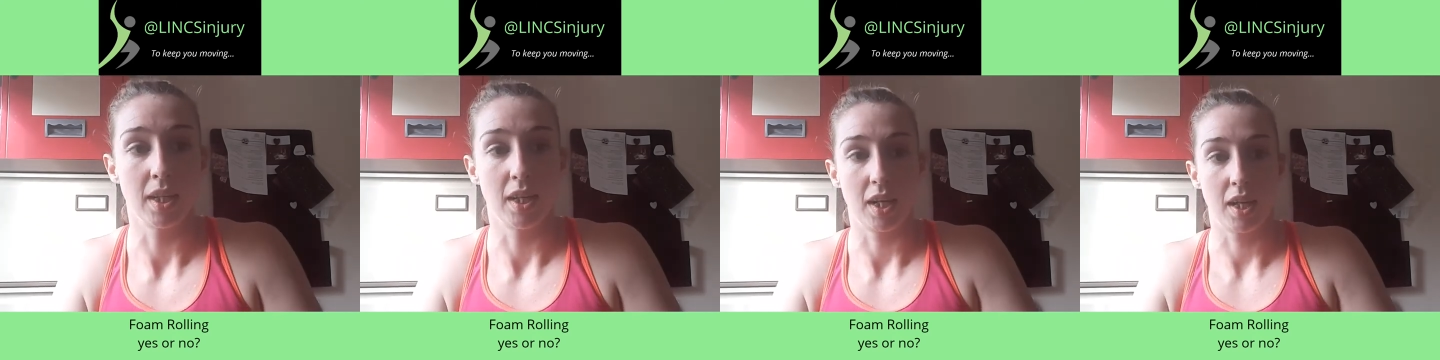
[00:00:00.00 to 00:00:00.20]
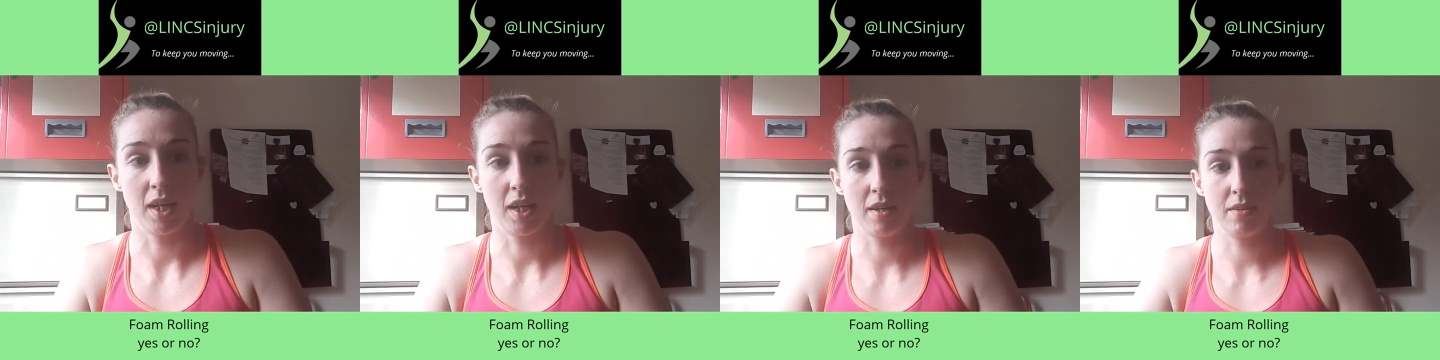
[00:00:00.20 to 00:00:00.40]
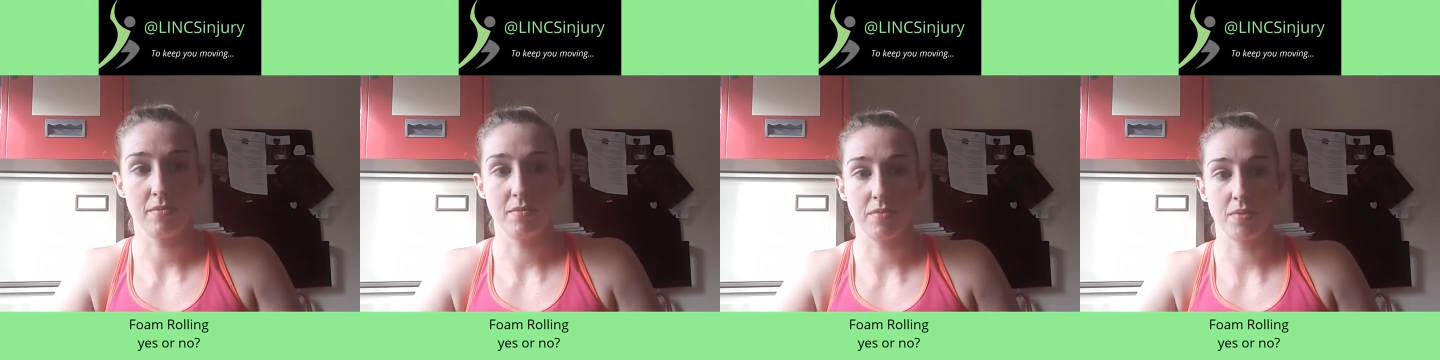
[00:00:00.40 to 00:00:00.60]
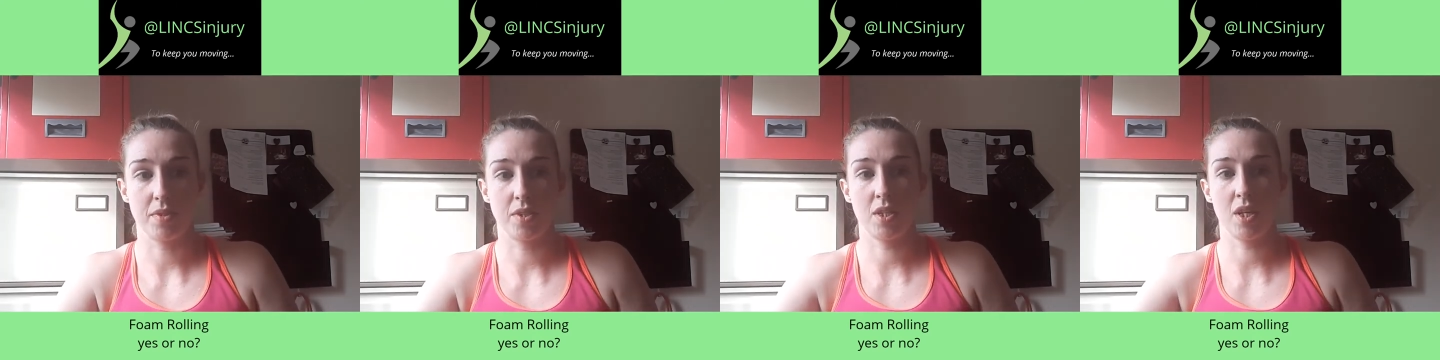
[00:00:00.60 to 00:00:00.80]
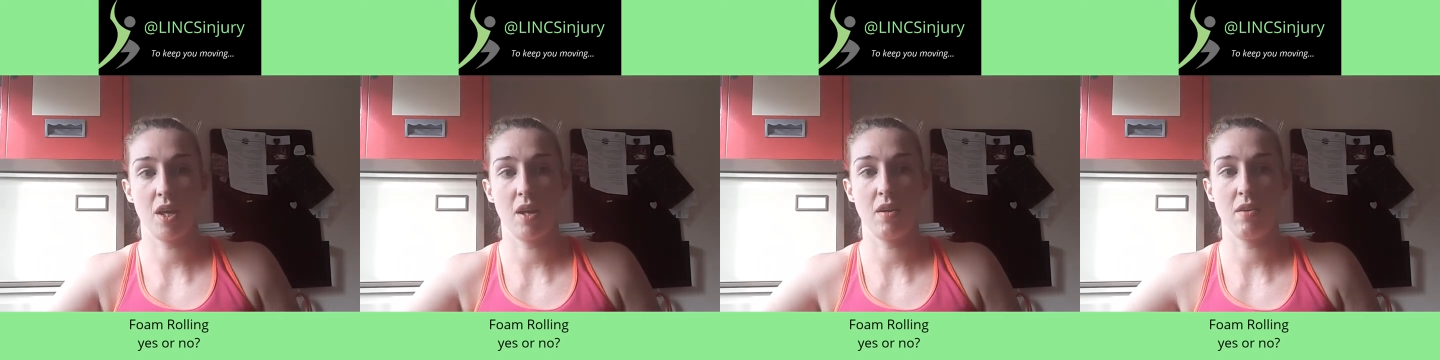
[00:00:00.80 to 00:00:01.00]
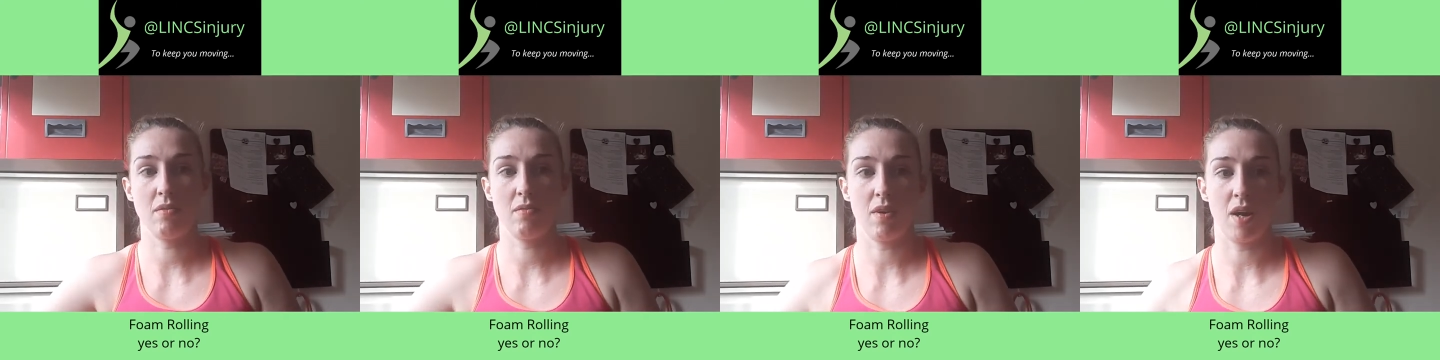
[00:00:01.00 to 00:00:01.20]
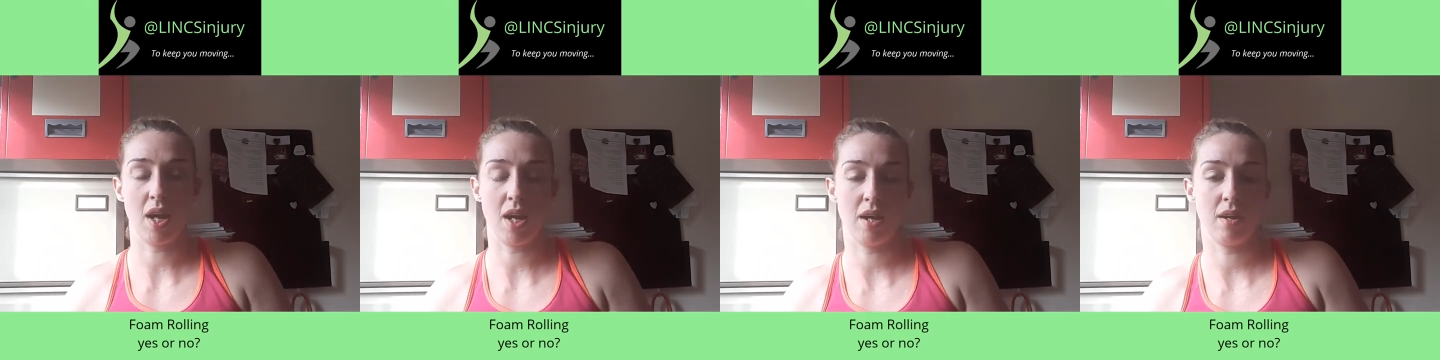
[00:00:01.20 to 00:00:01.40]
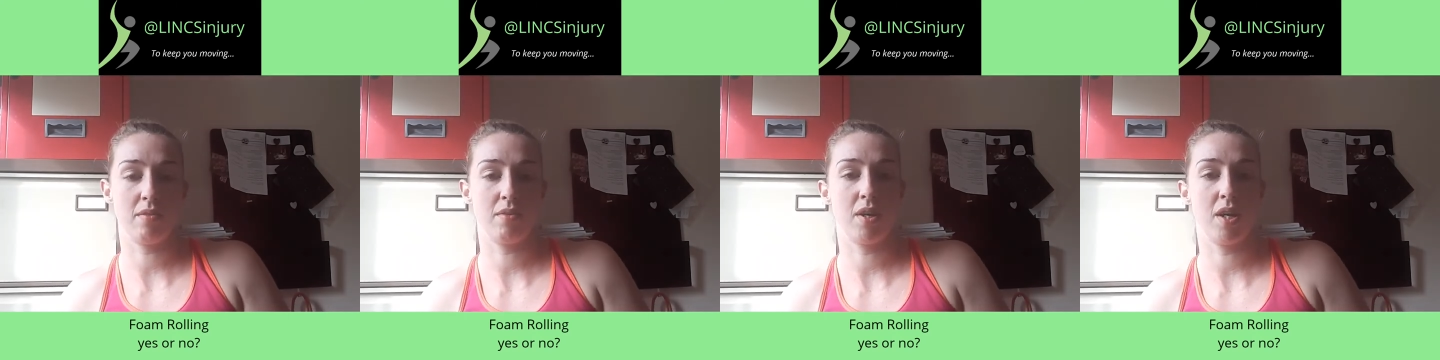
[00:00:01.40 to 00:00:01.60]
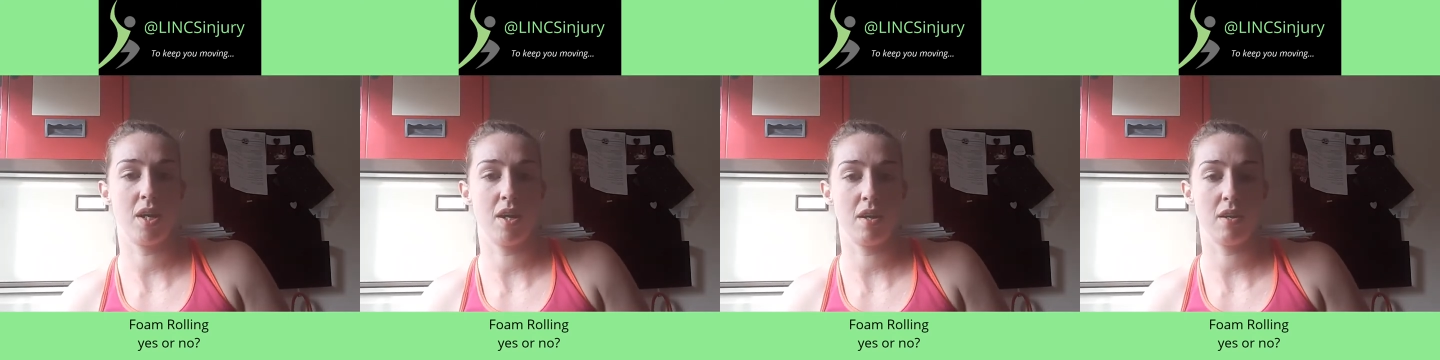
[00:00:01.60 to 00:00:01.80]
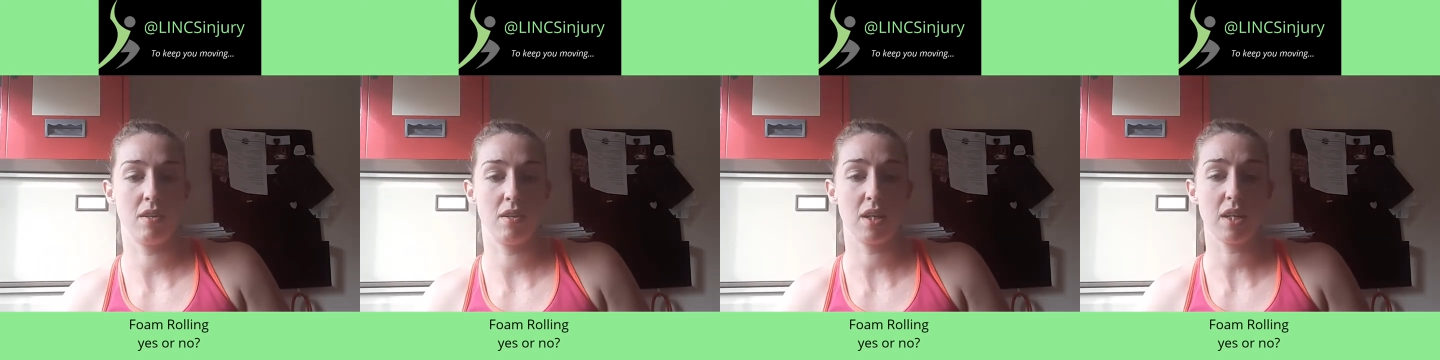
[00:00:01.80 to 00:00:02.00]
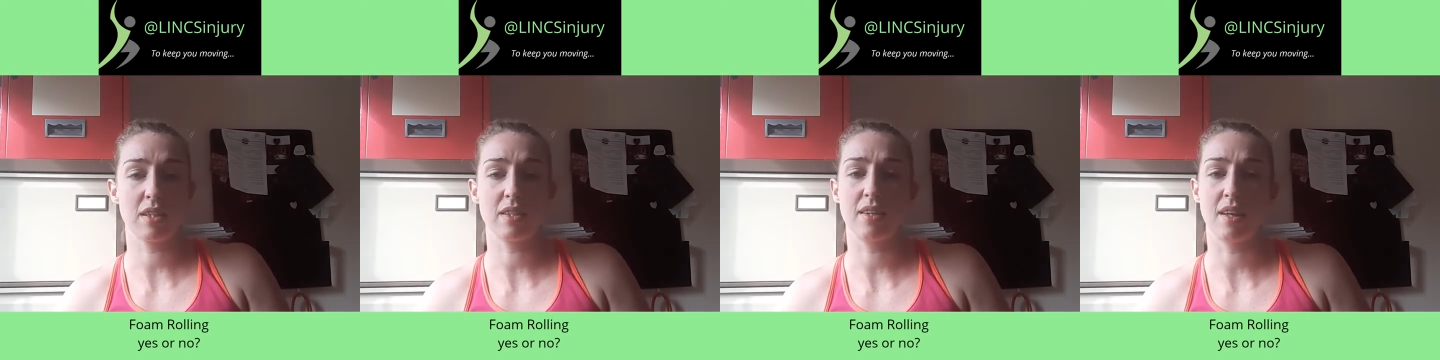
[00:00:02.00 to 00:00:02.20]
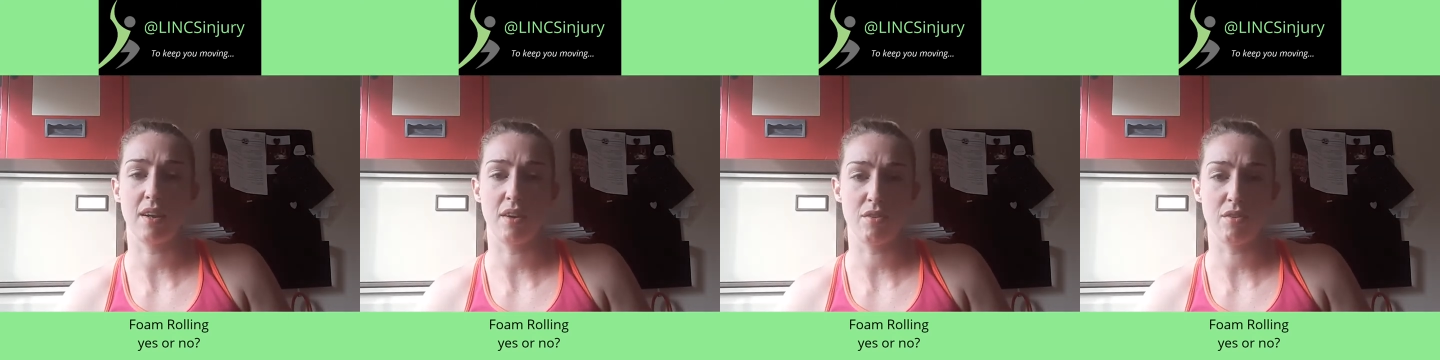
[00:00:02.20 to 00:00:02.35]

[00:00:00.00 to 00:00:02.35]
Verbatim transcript: Um, so our, like I said,